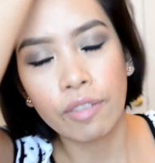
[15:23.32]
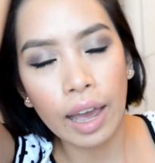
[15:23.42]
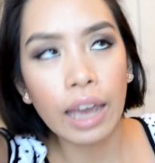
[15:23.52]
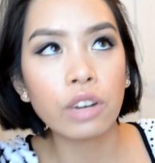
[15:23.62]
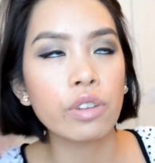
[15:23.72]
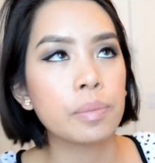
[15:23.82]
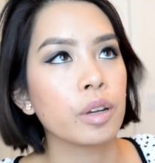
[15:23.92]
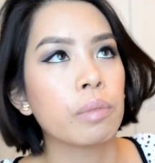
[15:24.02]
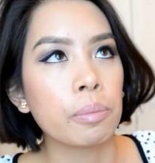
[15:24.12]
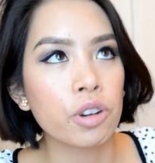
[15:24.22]
had to
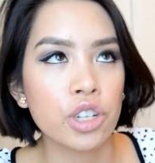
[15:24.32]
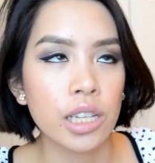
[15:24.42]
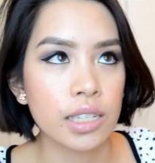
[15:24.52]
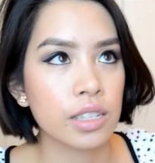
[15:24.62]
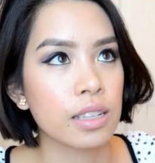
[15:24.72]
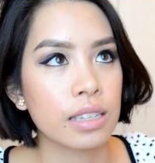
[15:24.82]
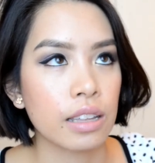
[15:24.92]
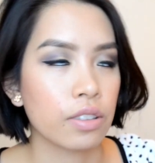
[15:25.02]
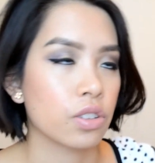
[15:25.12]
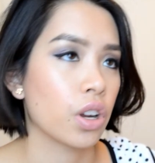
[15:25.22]
rebuild my brush collection, let's say
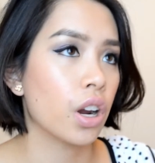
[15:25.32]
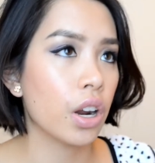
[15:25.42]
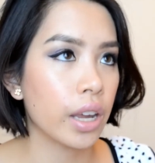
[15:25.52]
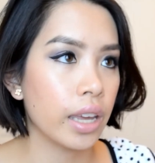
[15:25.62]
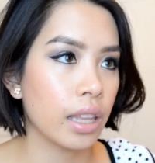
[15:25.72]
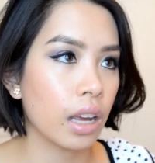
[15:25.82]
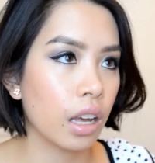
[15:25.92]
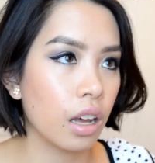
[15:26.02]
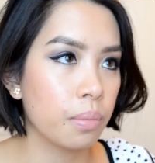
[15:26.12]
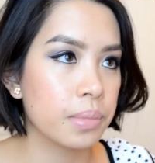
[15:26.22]
that there's a hurricane that
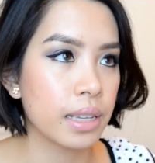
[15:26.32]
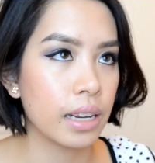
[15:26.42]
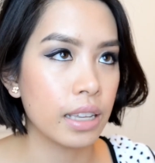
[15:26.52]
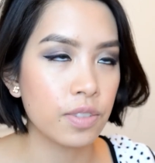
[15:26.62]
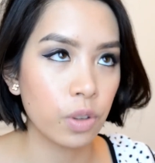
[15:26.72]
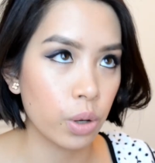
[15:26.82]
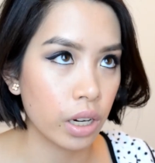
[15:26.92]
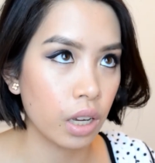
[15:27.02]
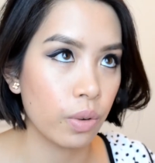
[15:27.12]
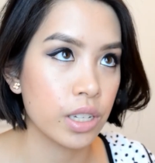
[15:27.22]
comes and hits
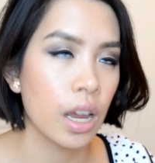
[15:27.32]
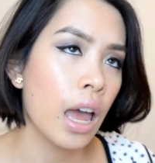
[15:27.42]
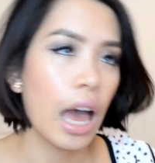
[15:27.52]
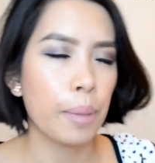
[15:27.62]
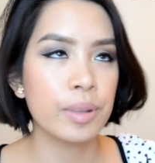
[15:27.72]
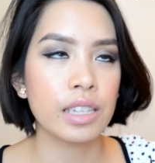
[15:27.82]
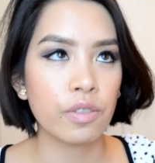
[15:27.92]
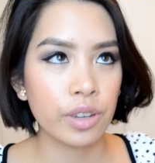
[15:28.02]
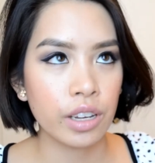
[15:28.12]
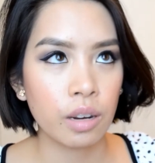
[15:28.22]
Florida, which happens
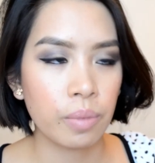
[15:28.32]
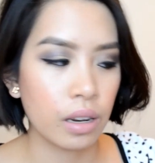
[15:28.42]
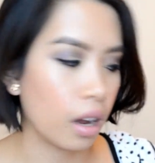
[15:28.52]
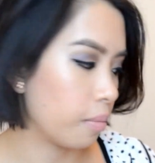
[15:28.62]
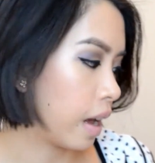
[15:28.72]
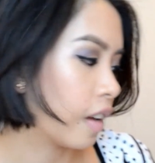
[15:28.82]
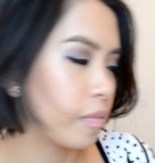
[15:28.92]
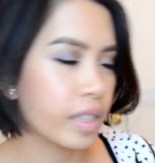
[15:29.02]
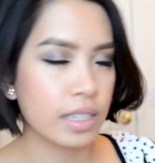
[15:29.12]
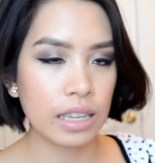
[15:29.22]
every year, but I've been